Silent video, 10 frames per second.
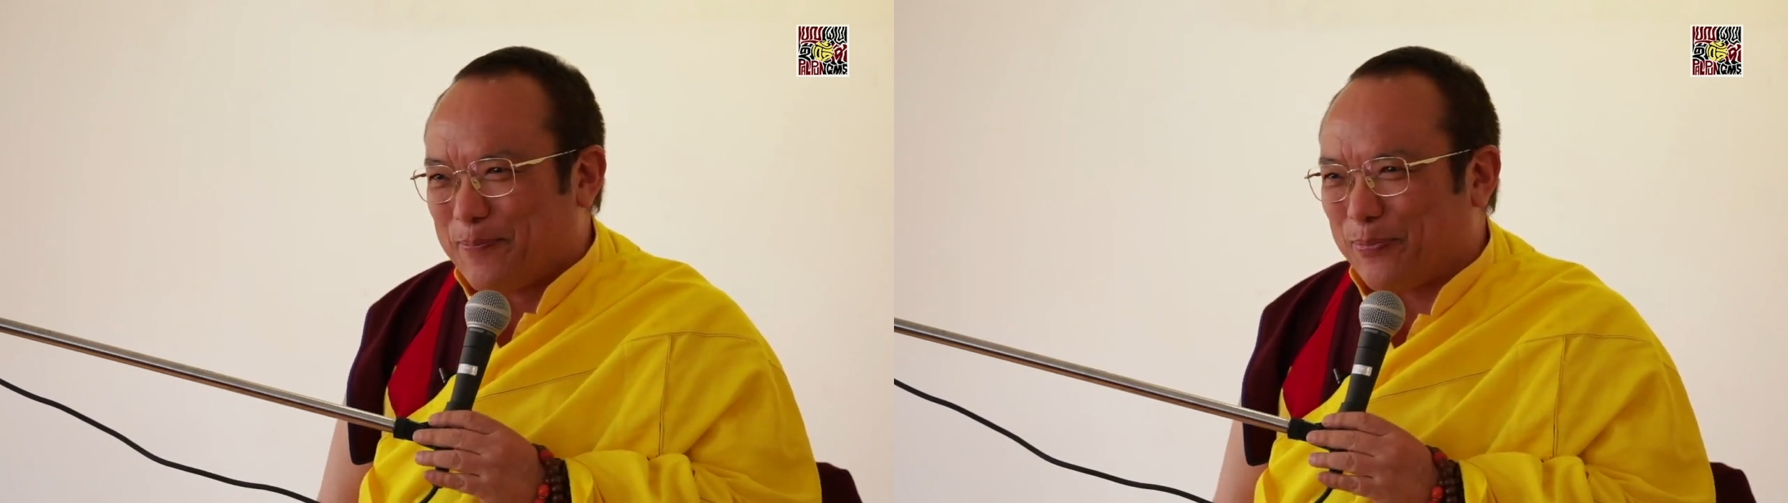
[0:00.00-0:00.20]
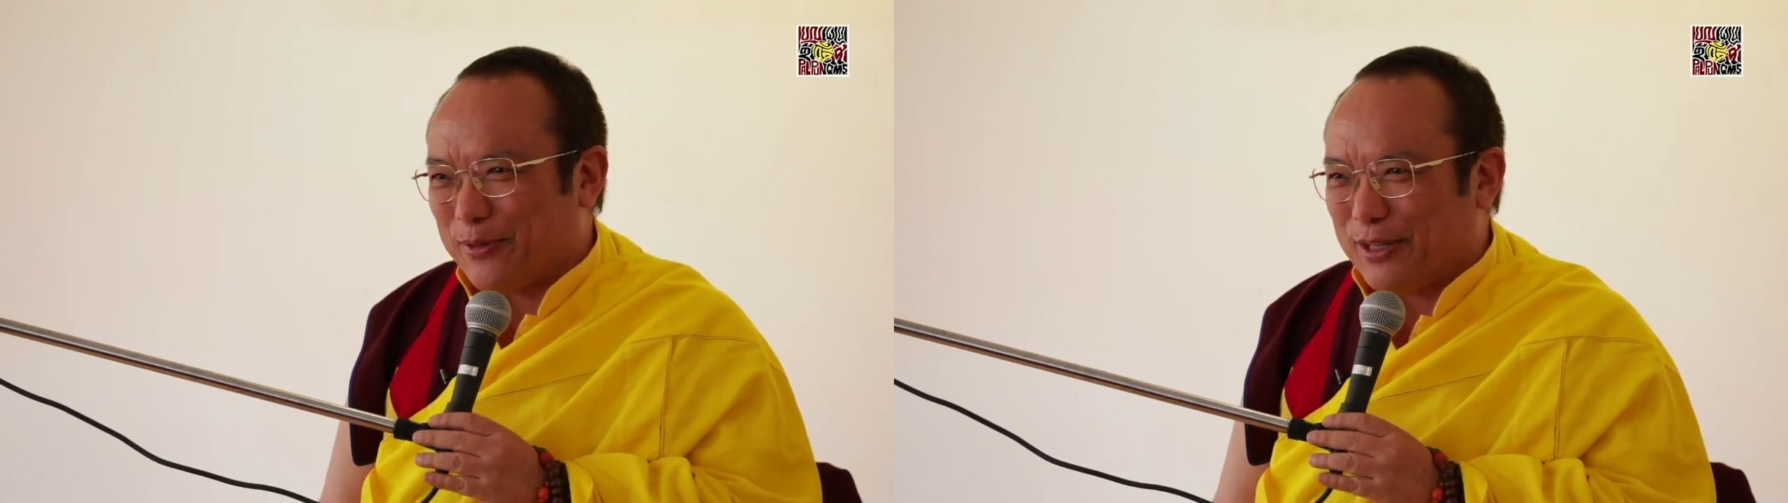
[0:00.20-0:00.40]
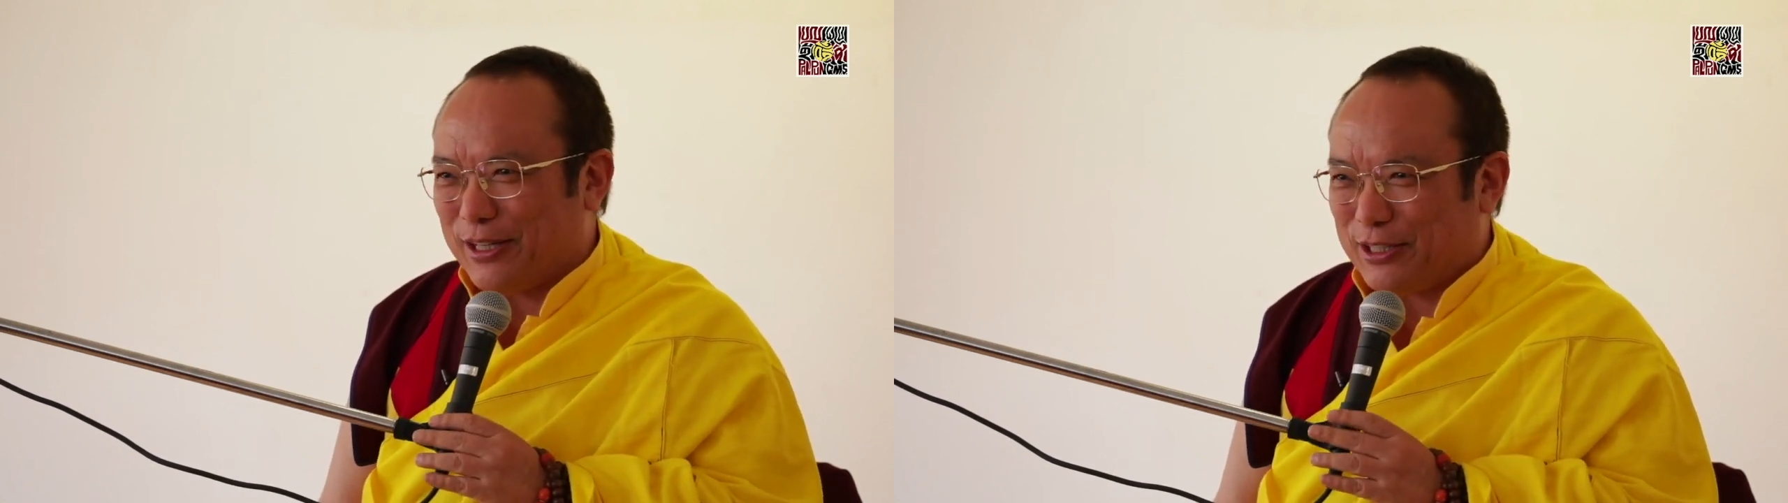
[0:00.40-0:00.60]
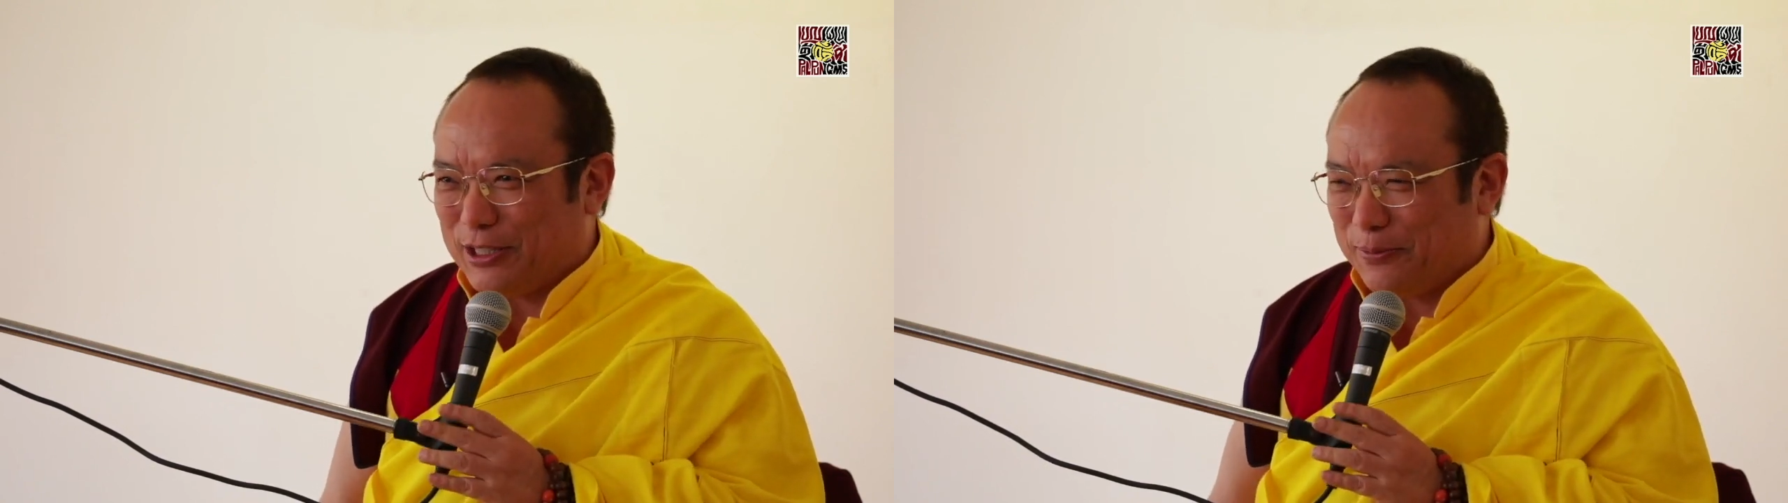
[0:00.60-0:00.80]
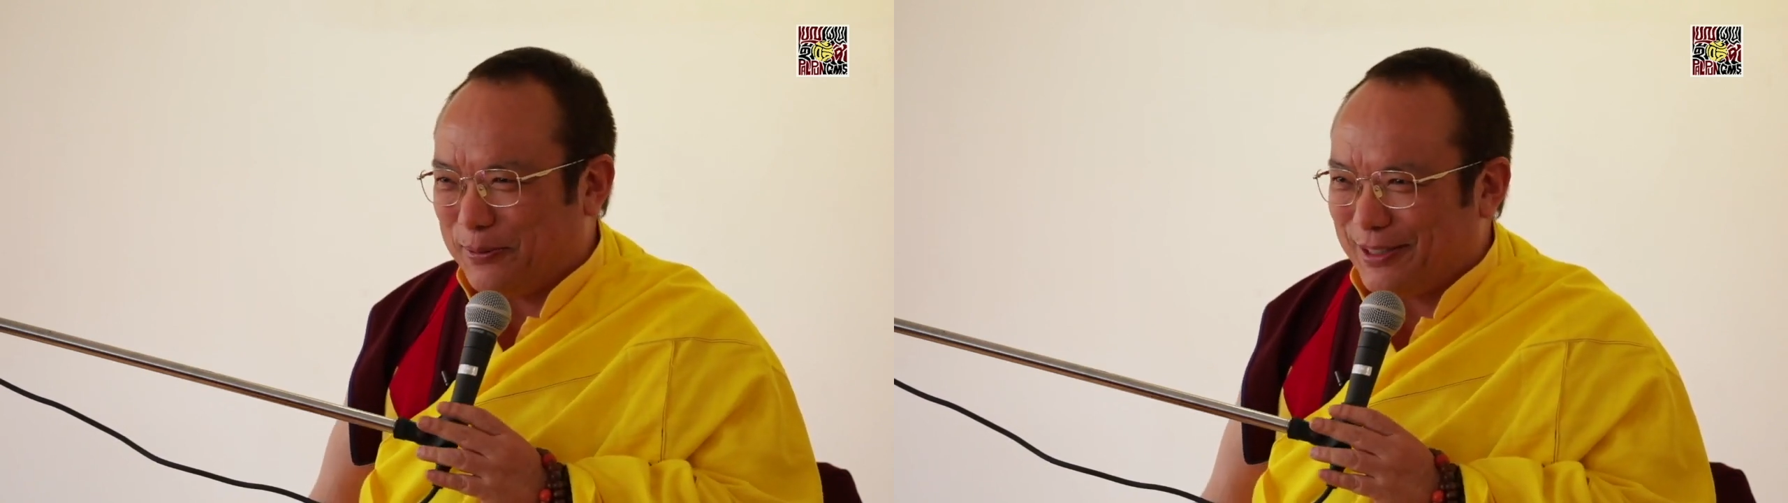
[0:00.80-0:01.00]

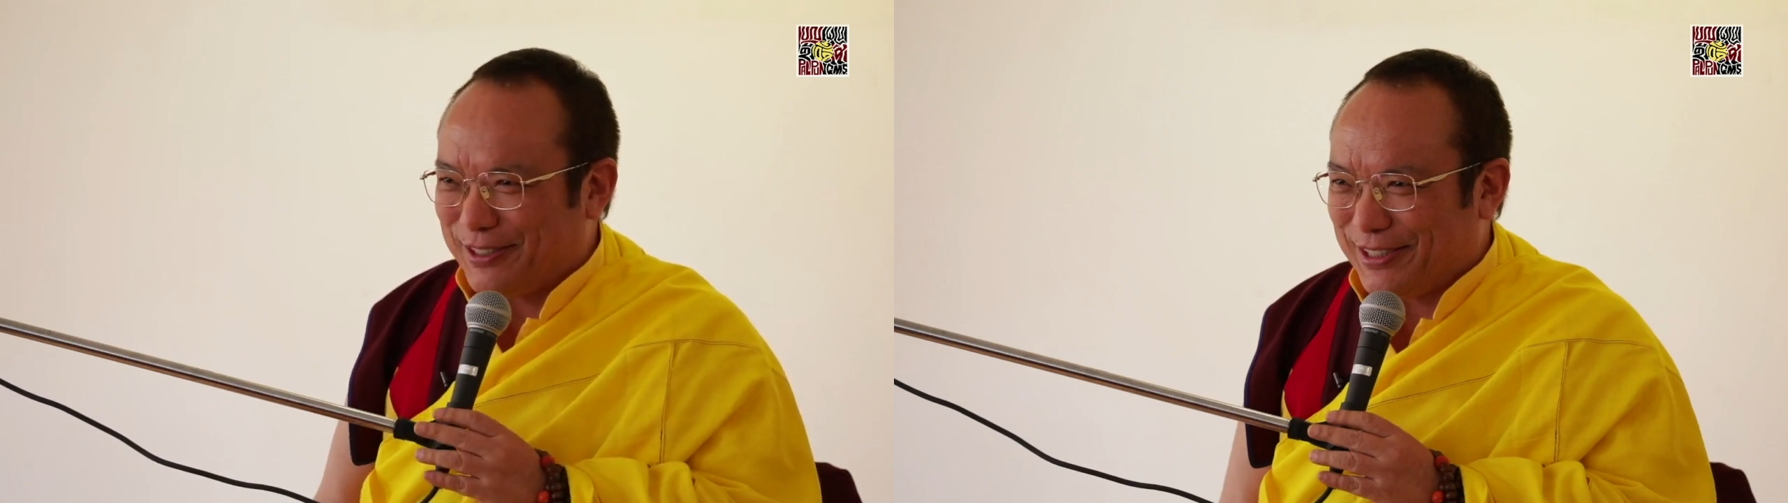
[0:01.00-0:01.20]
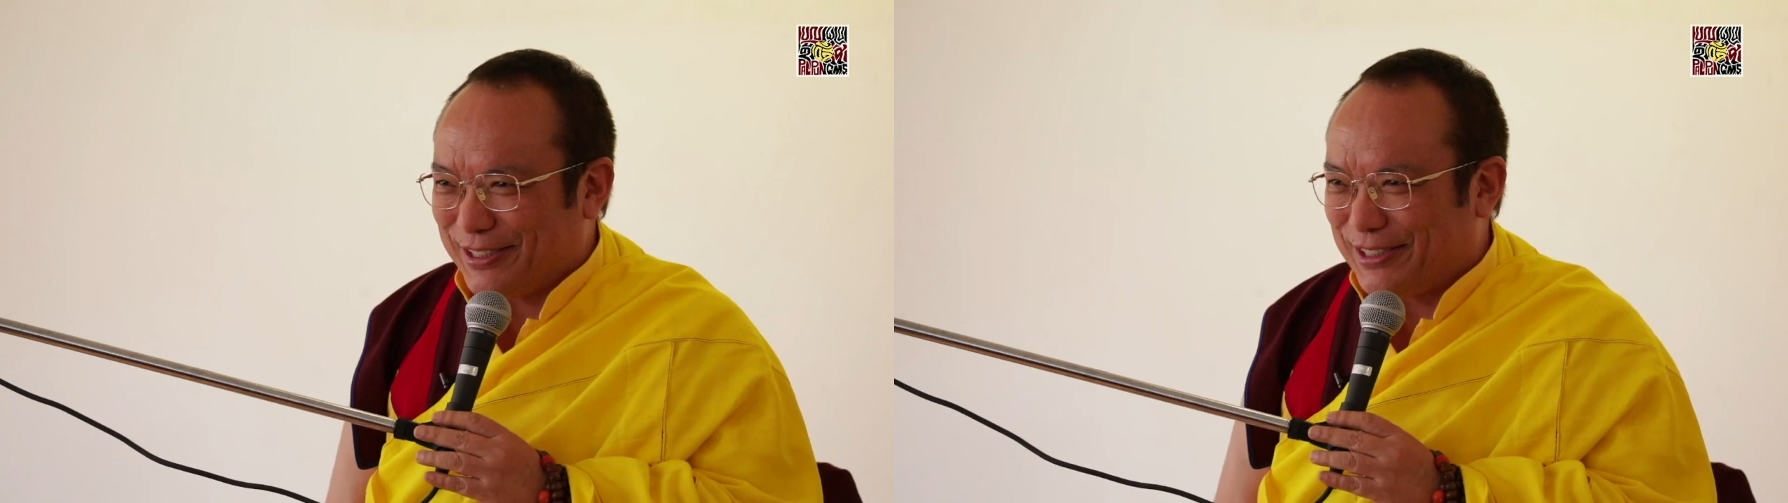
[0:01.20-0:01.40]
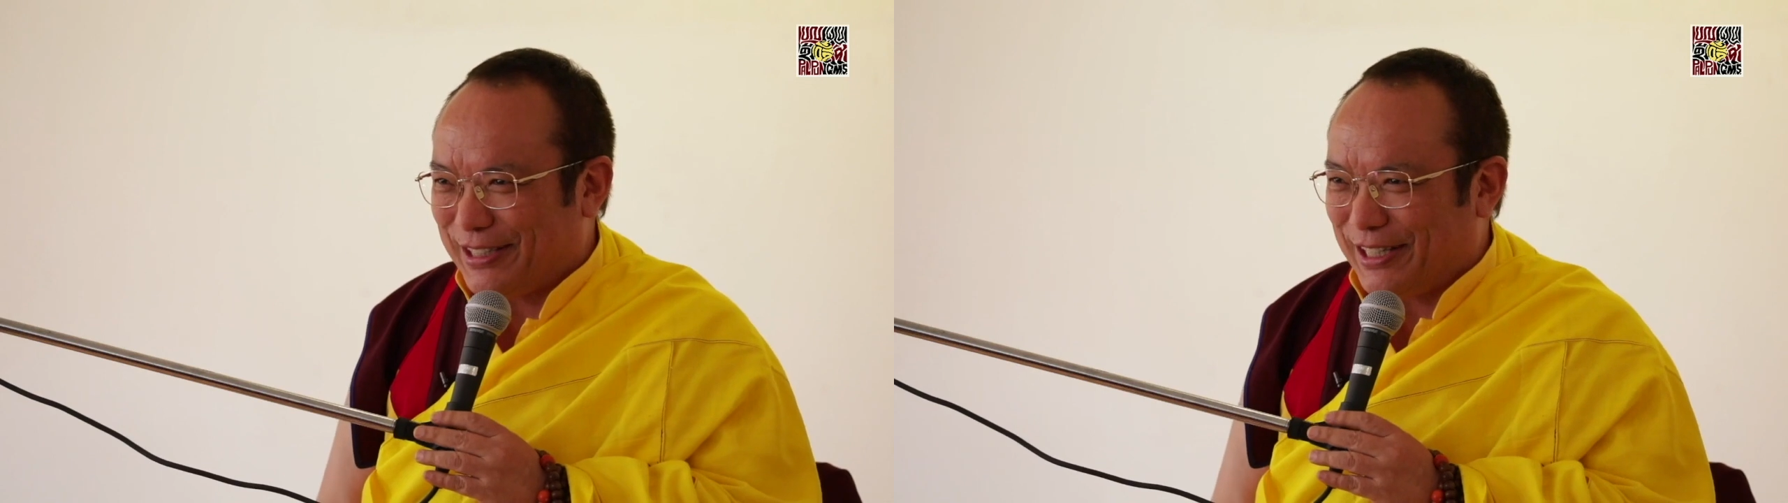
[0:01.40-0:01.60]
differences